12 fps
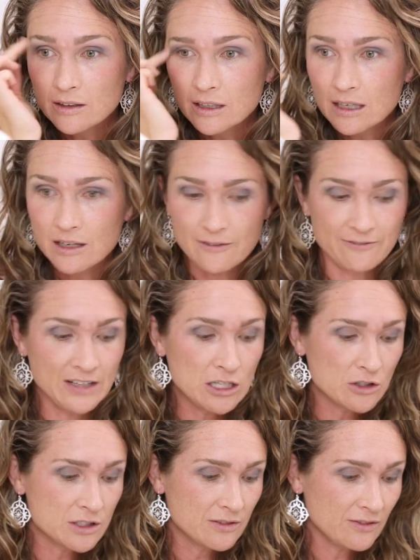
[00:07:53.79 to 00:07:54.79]
can get your
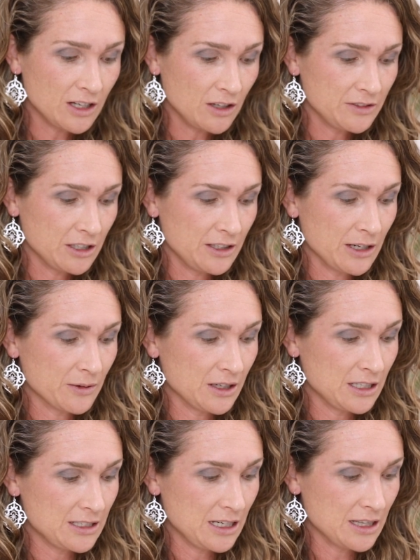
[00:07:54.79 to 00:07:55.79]
fingers involved here. Now we're
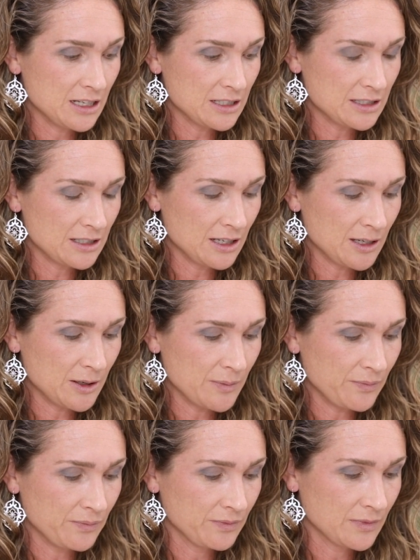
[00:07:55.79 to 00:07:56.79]
gonna take this
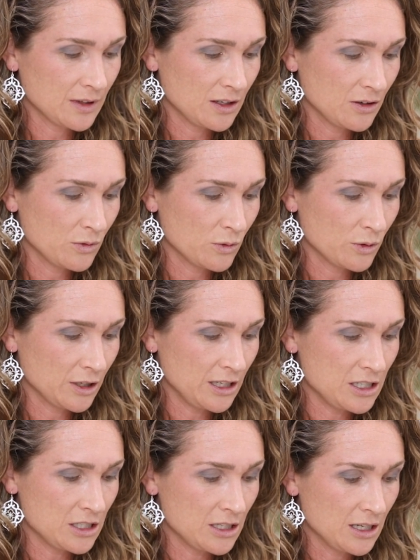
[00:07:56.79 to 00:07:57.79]
um,
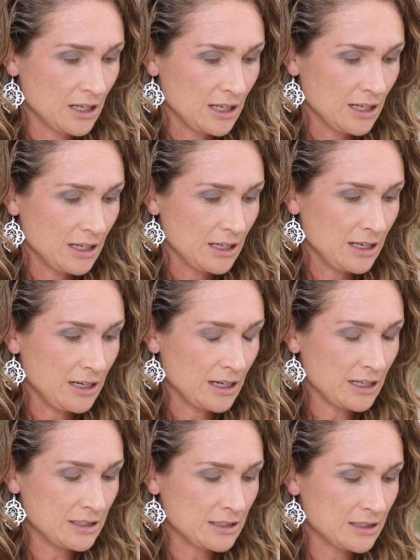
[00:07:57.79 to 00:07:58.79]
really
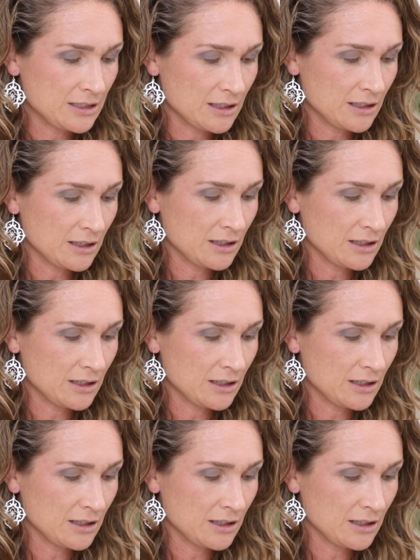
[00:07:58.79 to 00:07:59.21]
nice